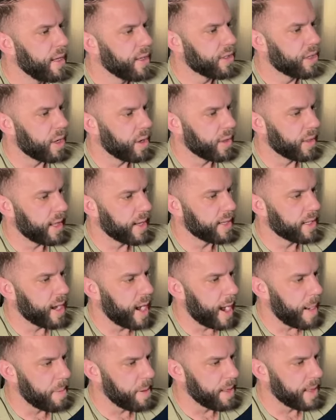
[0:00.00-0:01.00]
So let's
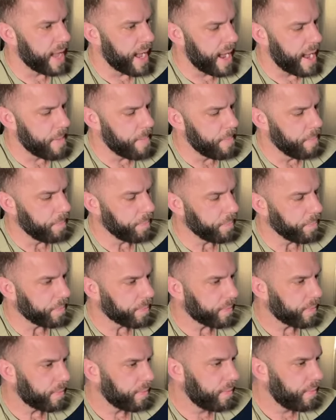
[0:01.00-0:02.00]
copy that.
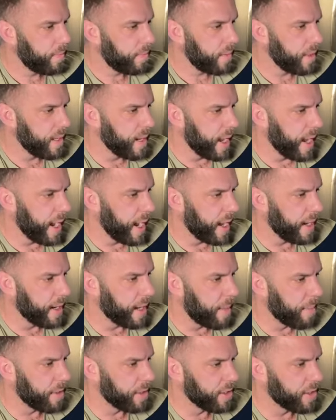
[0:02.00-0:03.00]
And
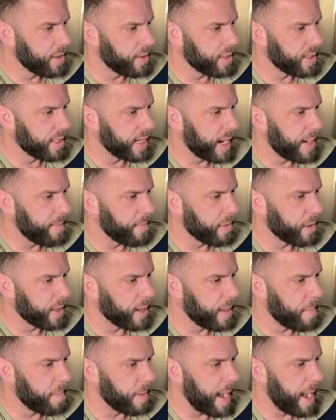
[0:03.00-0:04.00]
I'm going to do the same for
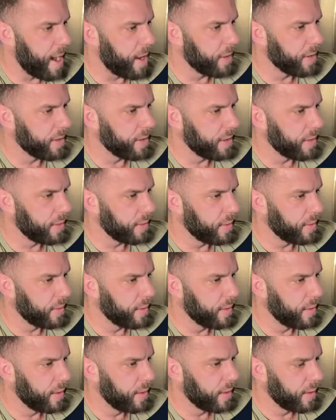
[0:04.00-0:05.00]
the about.
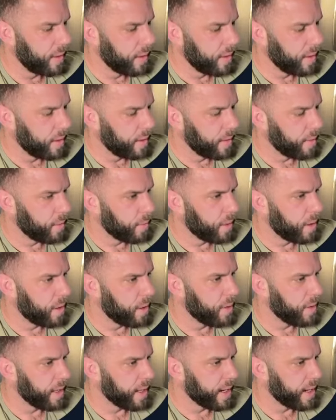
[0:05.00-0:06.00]

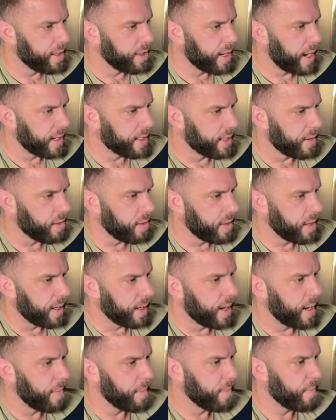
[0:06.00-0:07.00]
Whoa, that kind of jacks
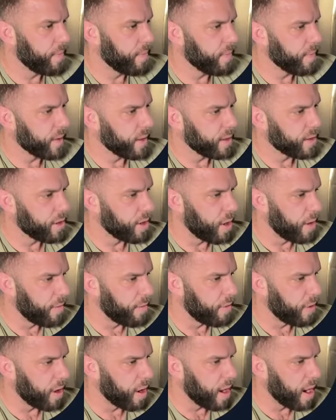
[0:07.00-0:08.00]
everything up. So
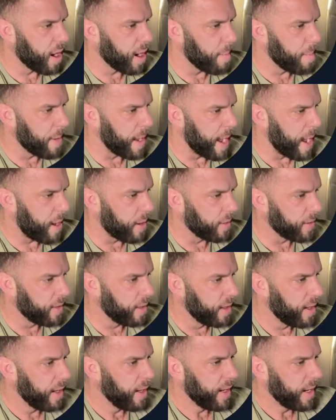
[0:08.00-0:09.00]
for our about,
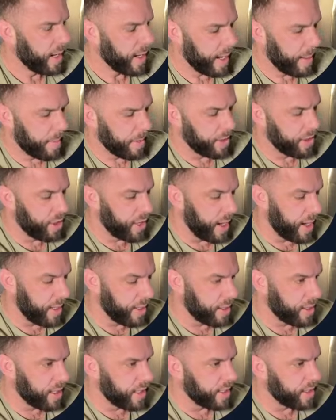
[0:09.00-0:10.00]
and I'm going to
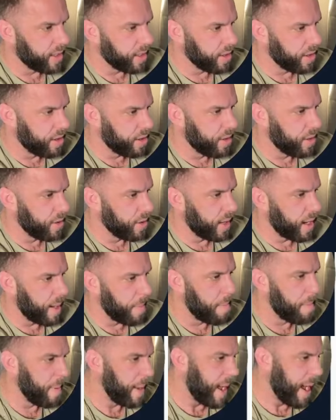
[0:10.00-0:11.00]
change this to
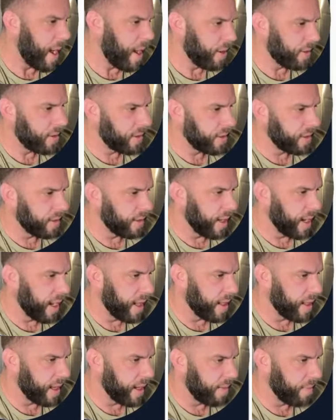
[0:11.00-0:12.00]
about,
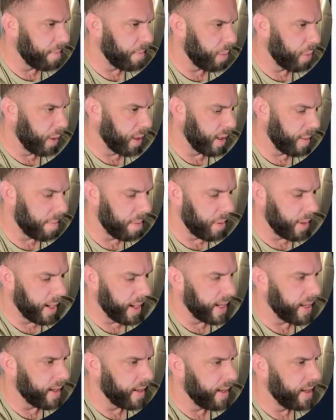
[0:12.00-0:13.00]
and then we're going to
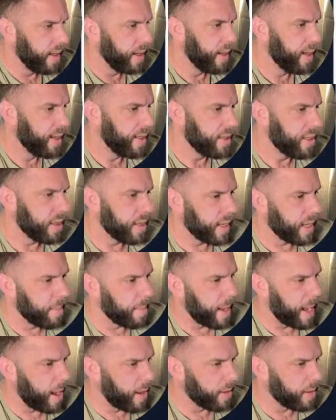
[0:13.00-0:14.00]
point it to the
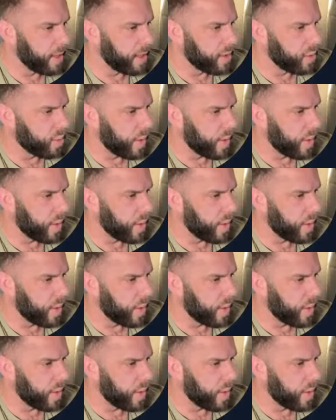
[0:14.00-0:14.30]
about as